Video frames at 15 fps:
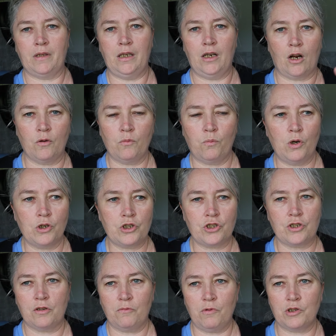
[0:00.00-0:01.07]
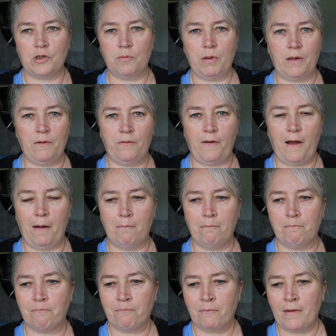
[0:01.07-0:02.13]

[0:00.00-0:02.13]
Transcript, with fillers: you know watch watch a bit of um,